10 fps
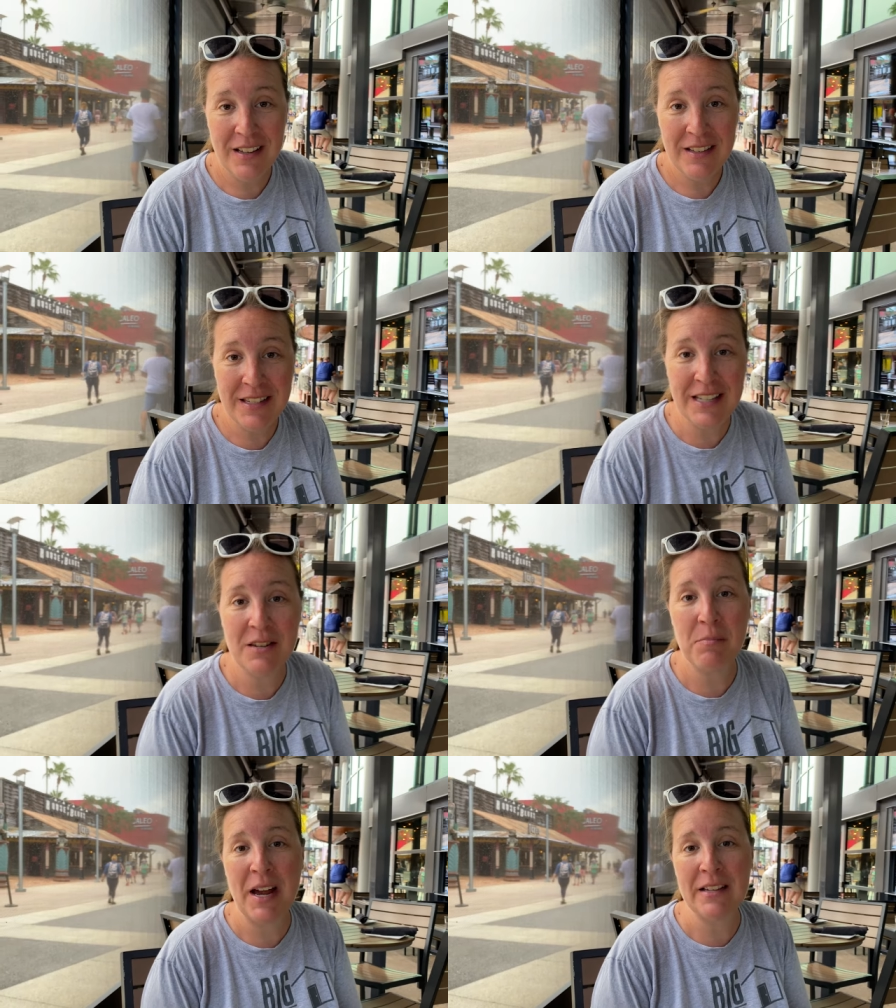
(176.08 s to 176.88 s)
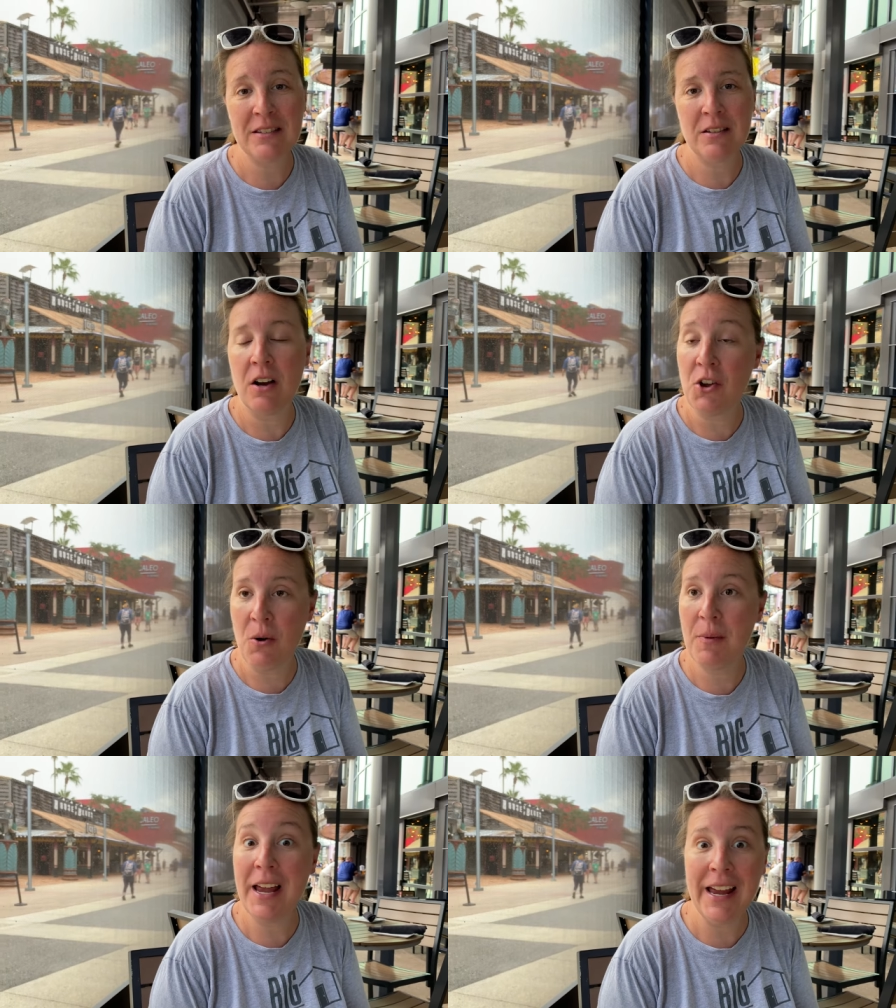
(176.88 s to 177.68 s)
season pass
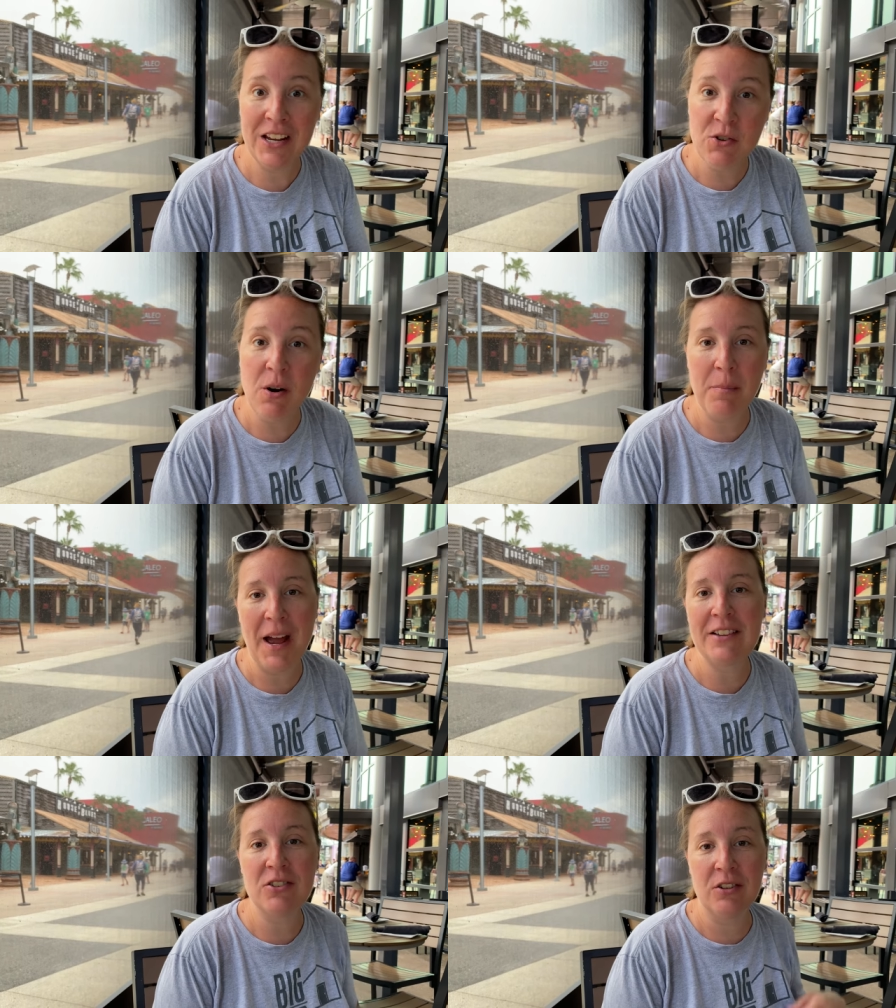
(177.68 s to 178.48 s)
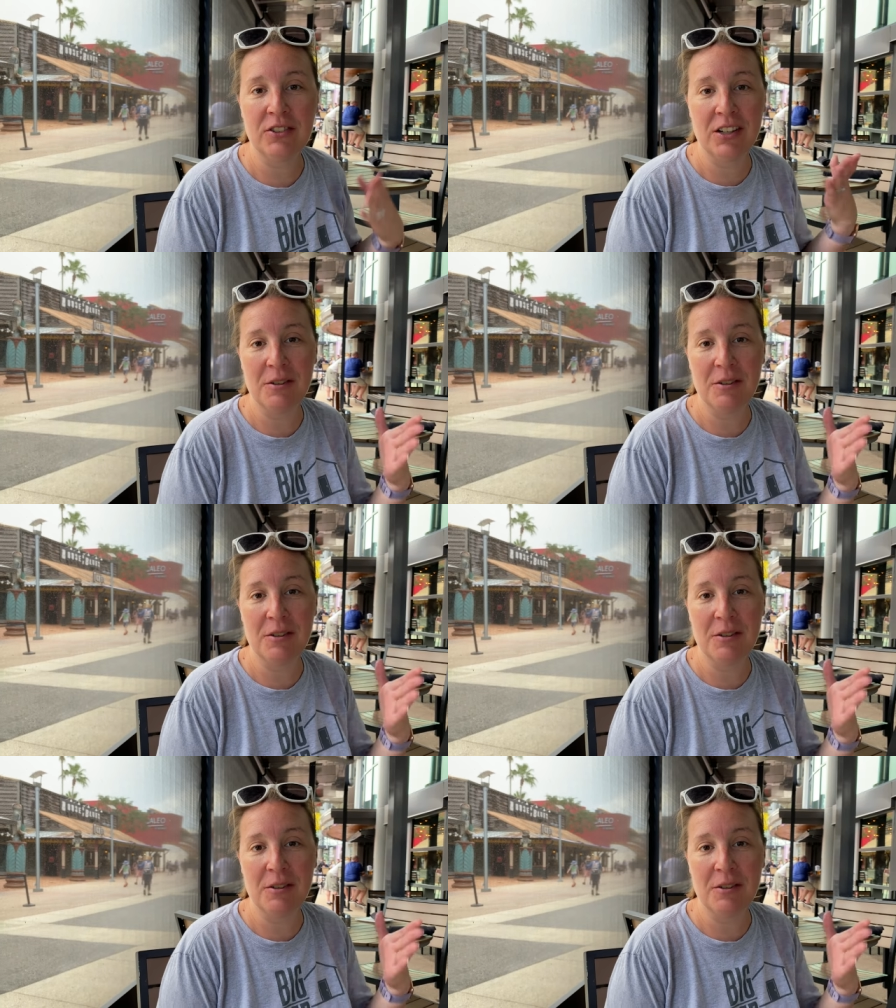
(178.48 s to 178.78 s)
annual pass holder